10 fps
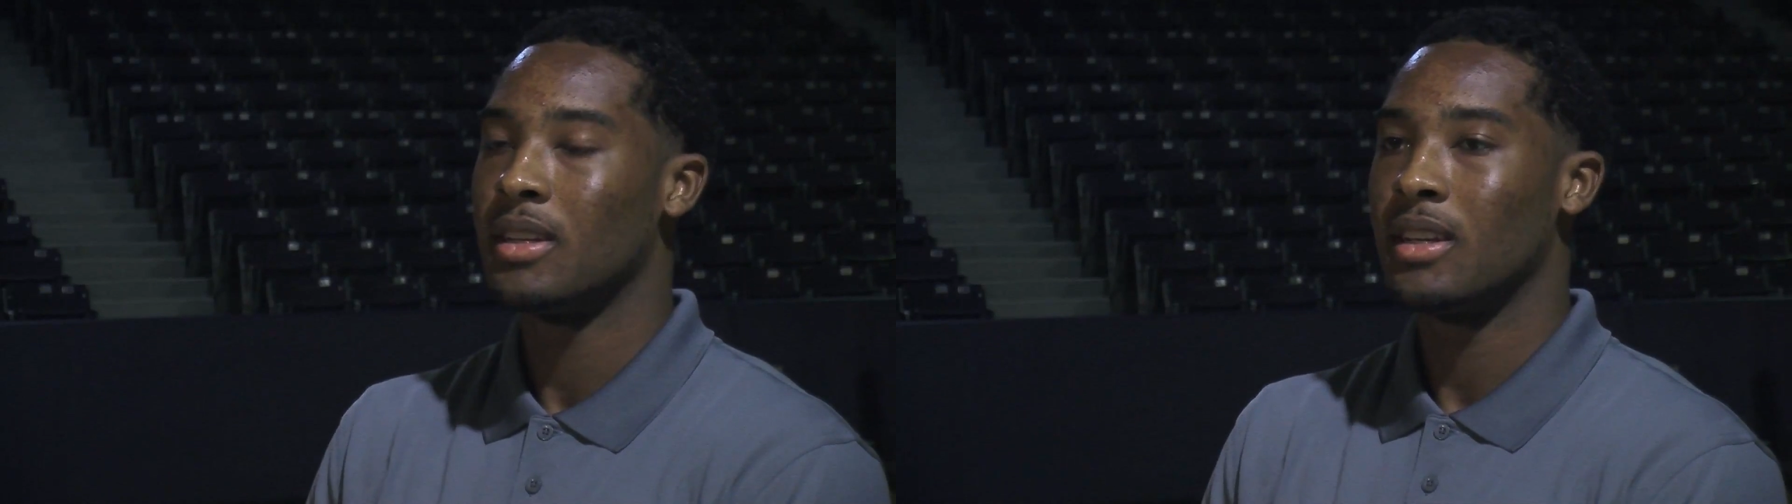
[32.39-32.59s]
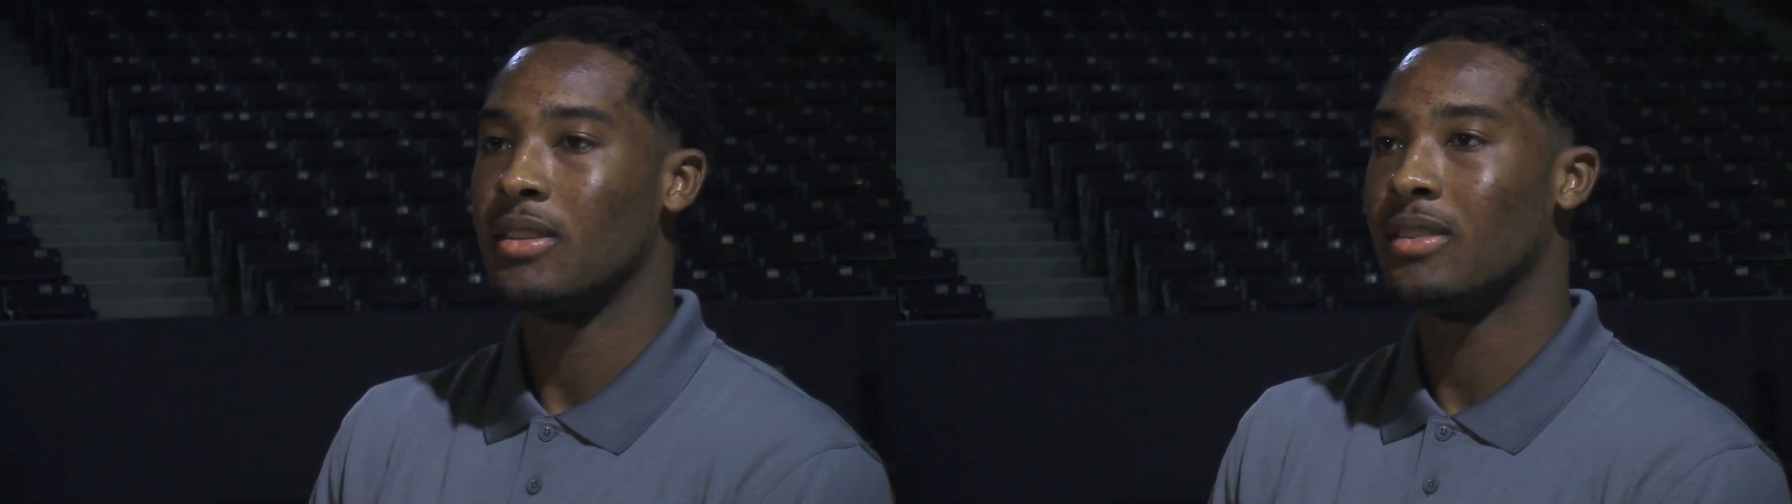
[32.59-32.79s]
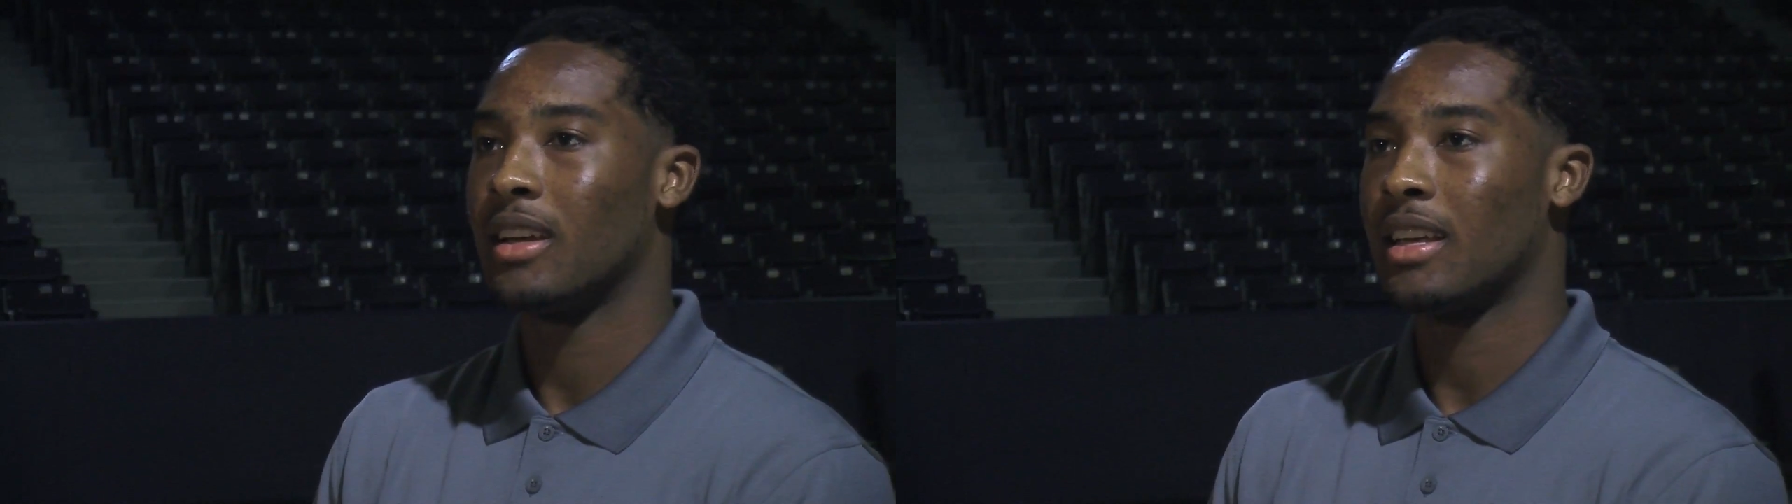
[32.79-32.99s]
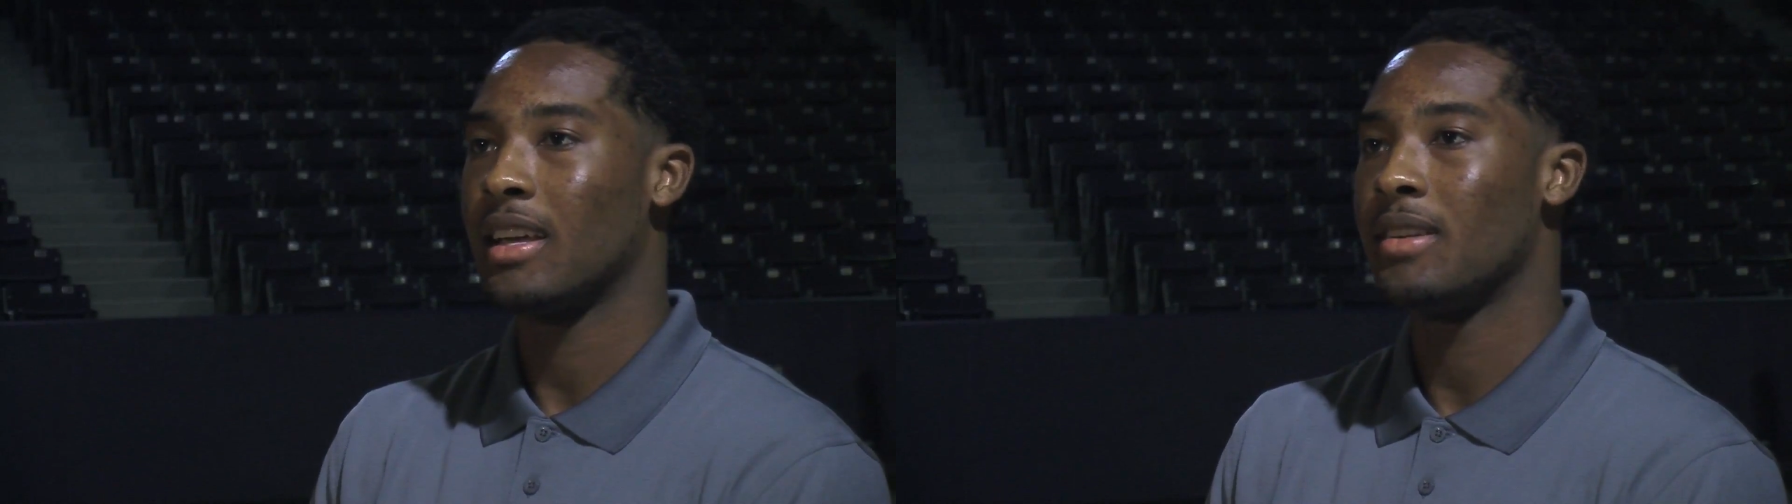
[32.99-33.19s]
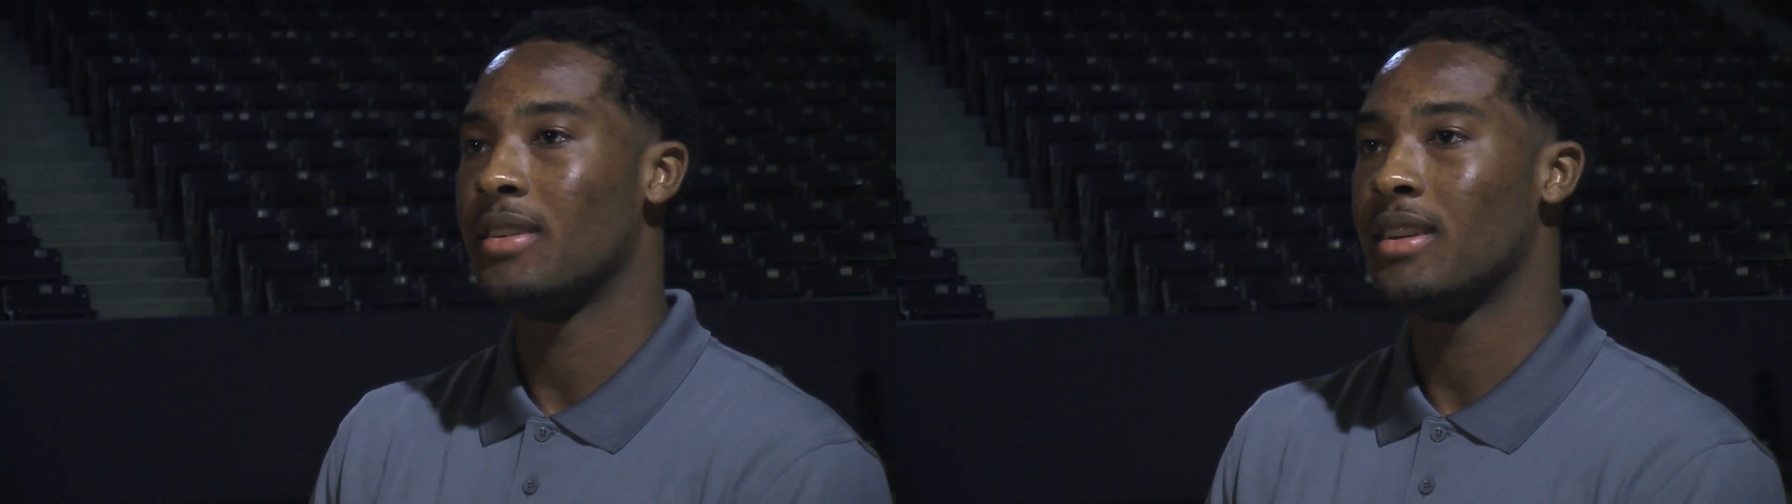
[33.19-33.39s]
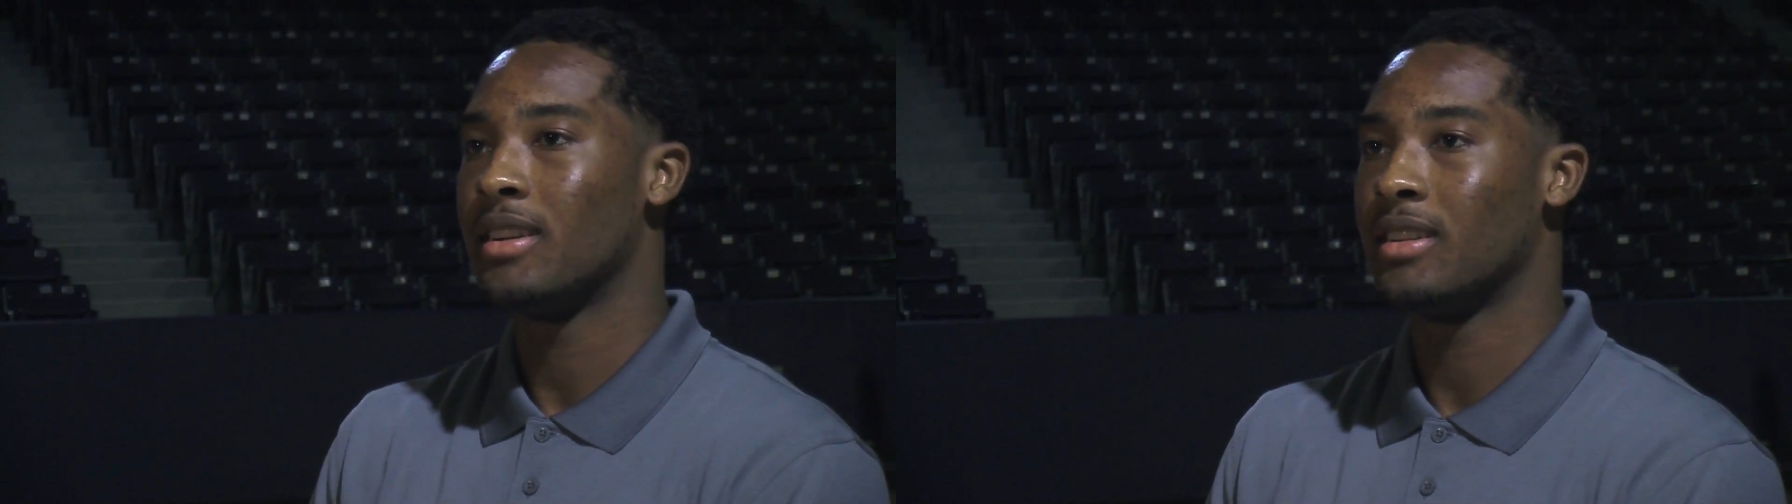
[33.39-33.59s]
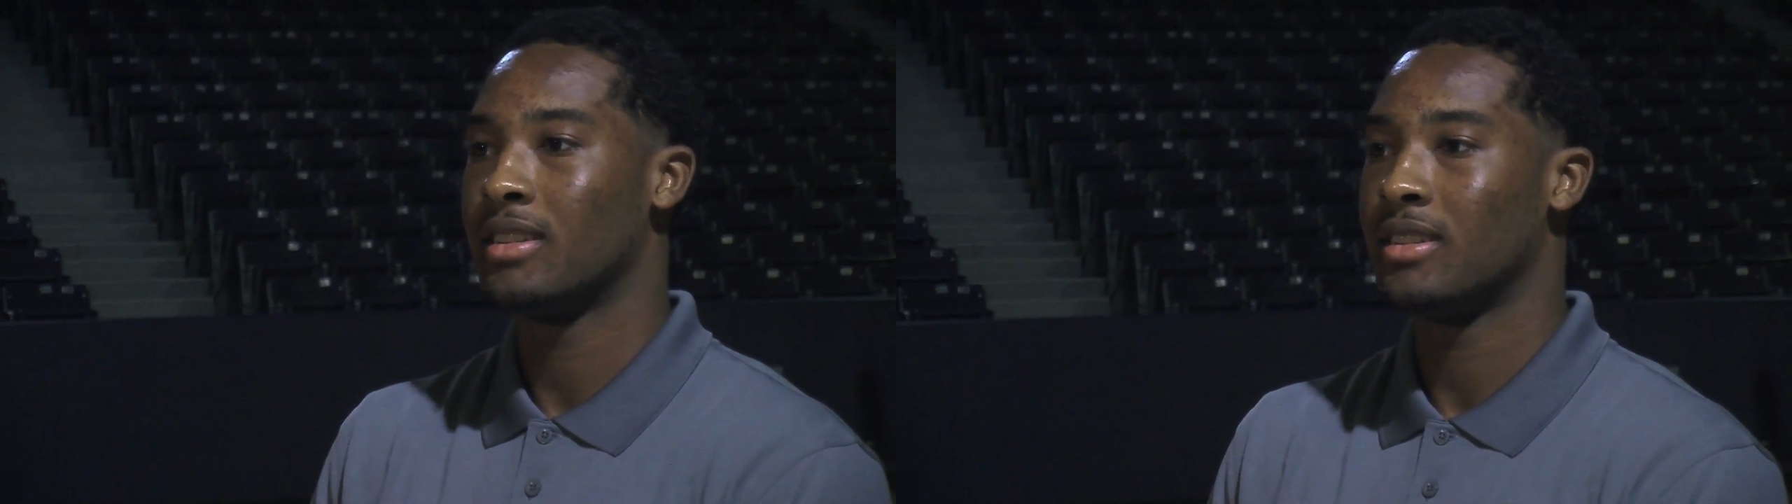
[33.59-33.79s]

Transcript: And when I came here,